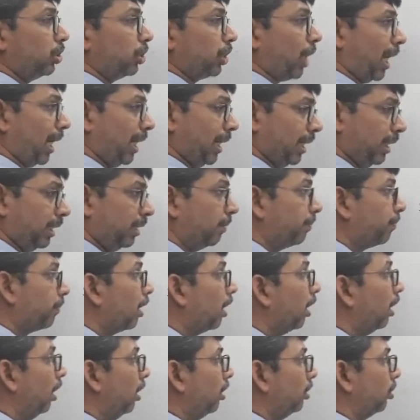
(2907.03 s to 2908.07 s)
child.
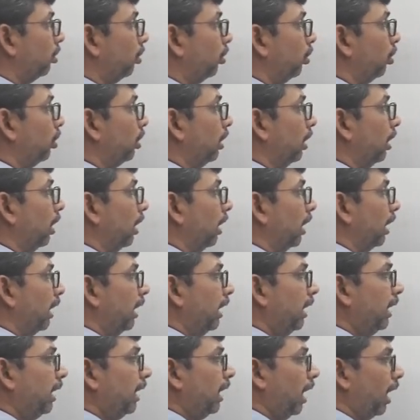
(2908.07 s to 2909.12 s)
So
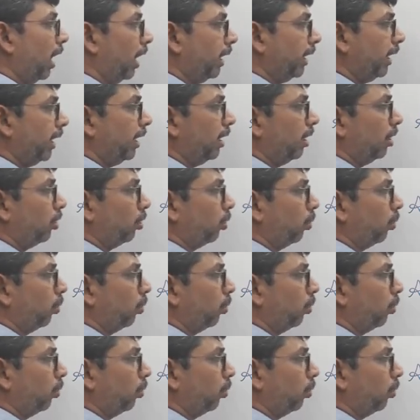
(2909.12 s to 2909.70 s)
he hurried